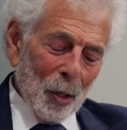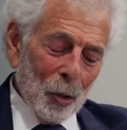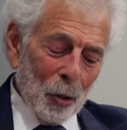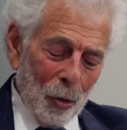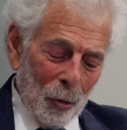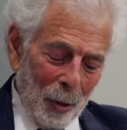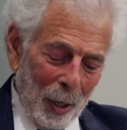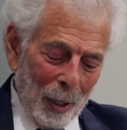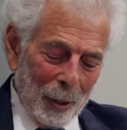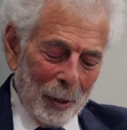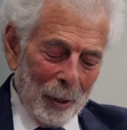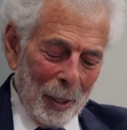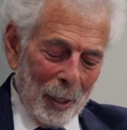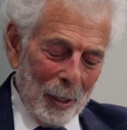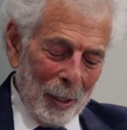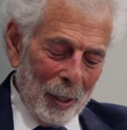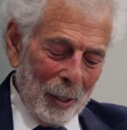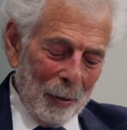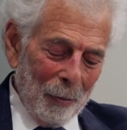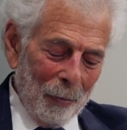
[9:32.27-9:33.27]
Correct. And
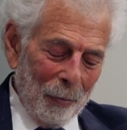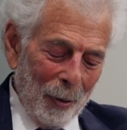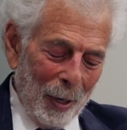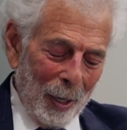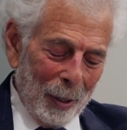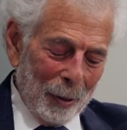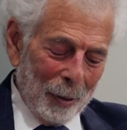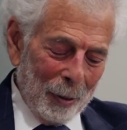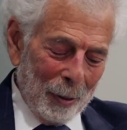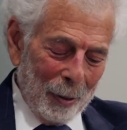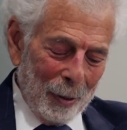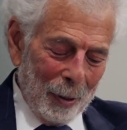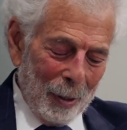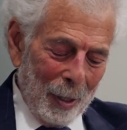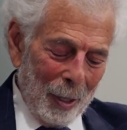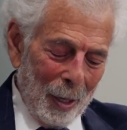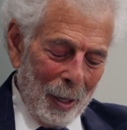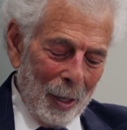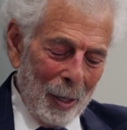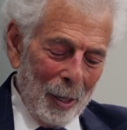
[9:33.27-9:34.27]
in fact,
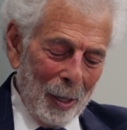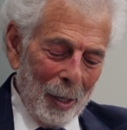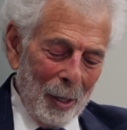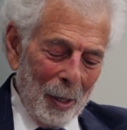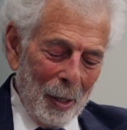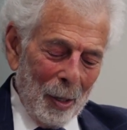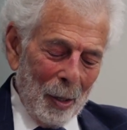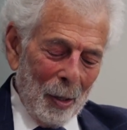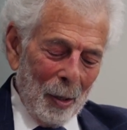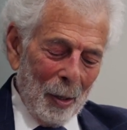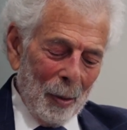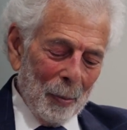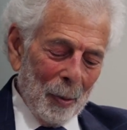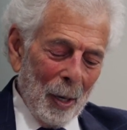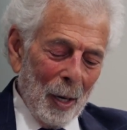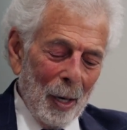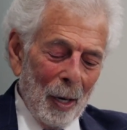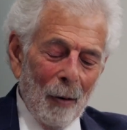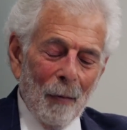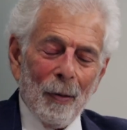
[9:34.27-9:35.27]

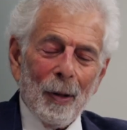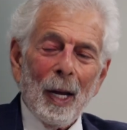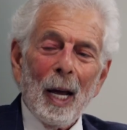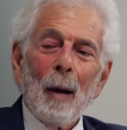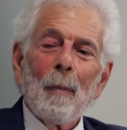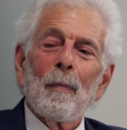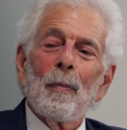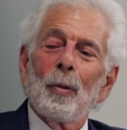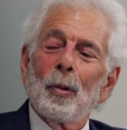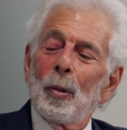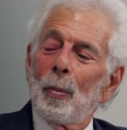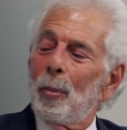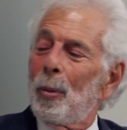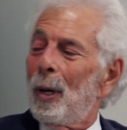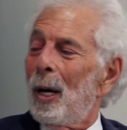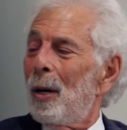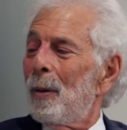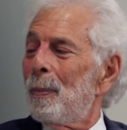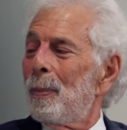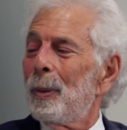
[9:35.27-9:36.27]
I have an app for the
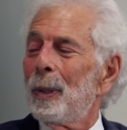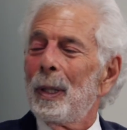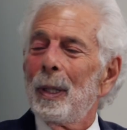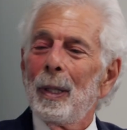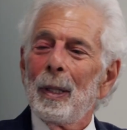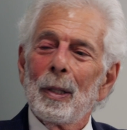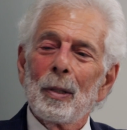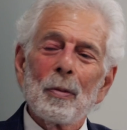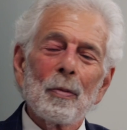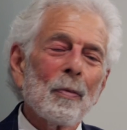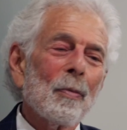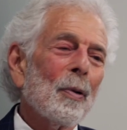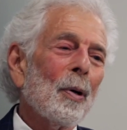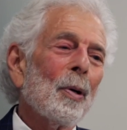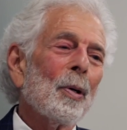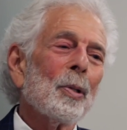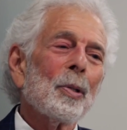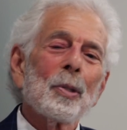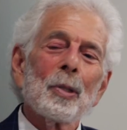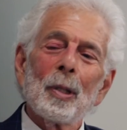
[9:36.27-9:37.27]
ProudP. It's
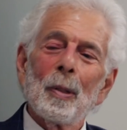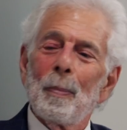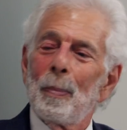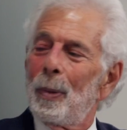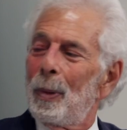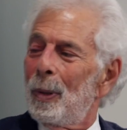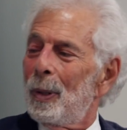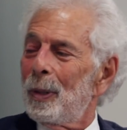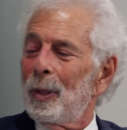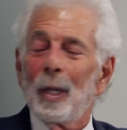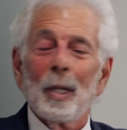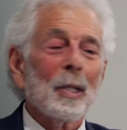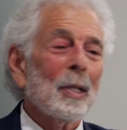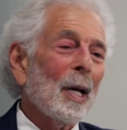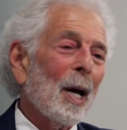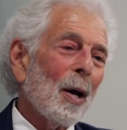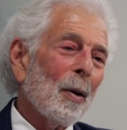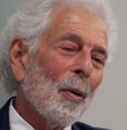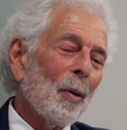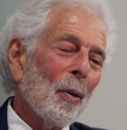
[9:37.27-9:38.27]
very simple. They
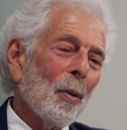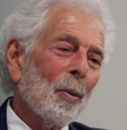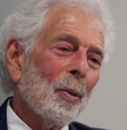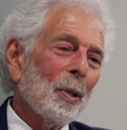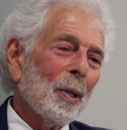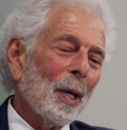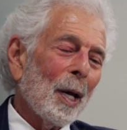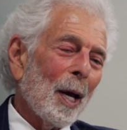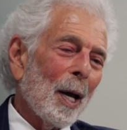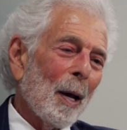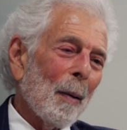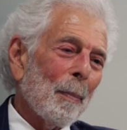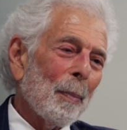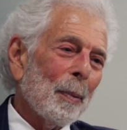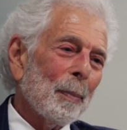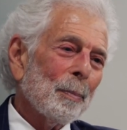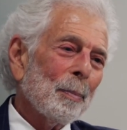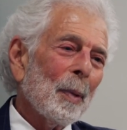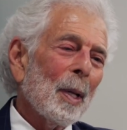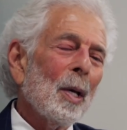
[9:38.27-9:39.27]
download the app.
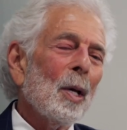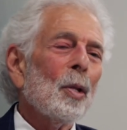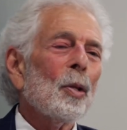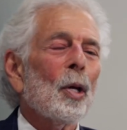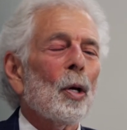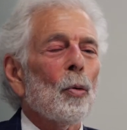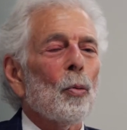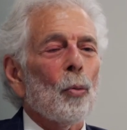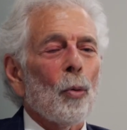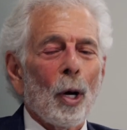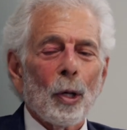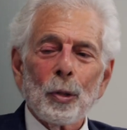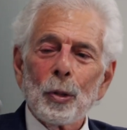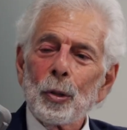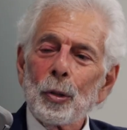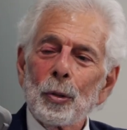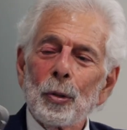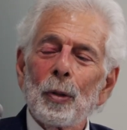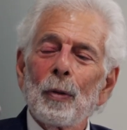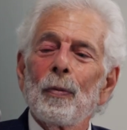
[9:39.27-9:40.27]
They
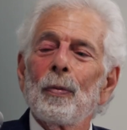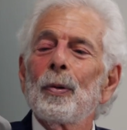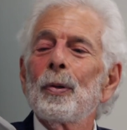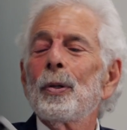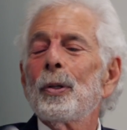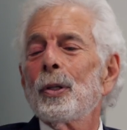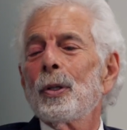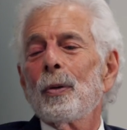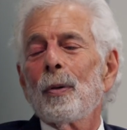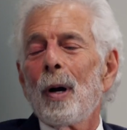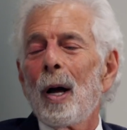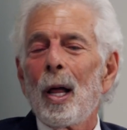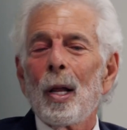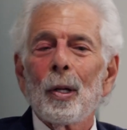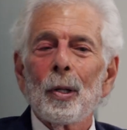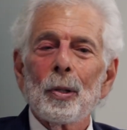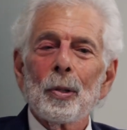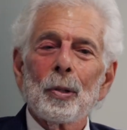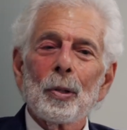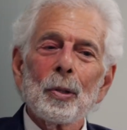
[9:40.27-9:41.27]
register for the
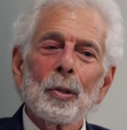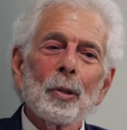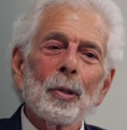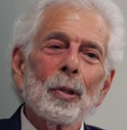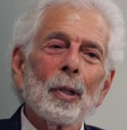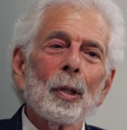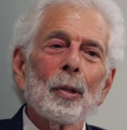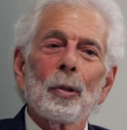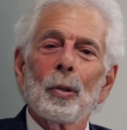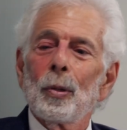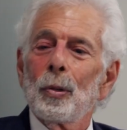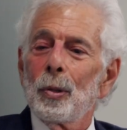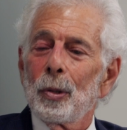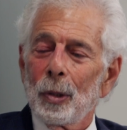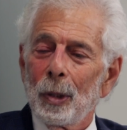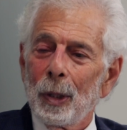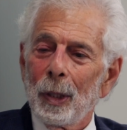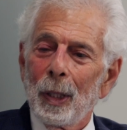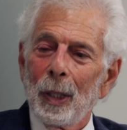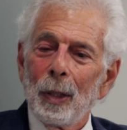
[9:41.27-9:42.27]
urologist that they're
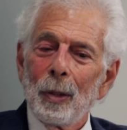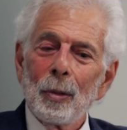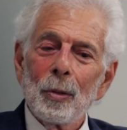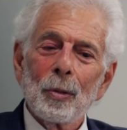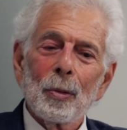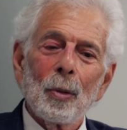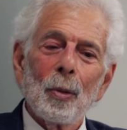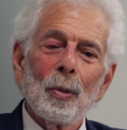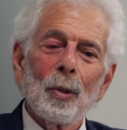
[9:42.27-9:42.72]
seeing, so